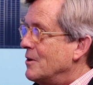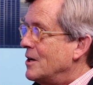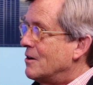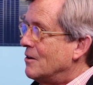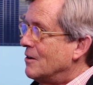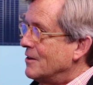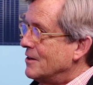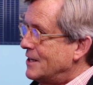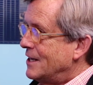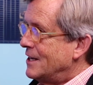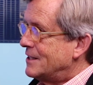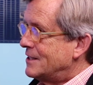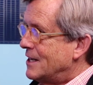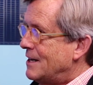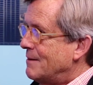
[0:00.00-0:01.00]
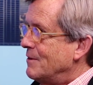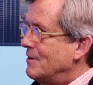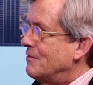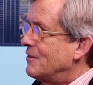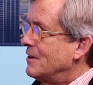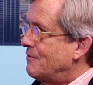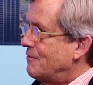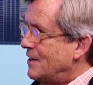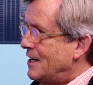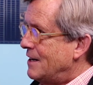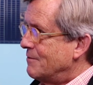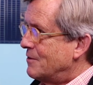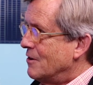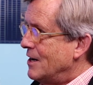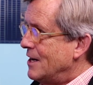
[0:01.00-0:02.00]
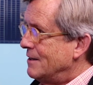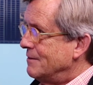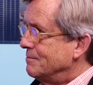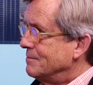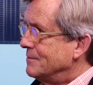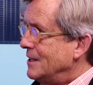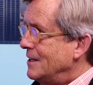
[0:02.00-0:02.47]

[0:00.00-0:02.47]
we call the tank top and flip-flop crowd.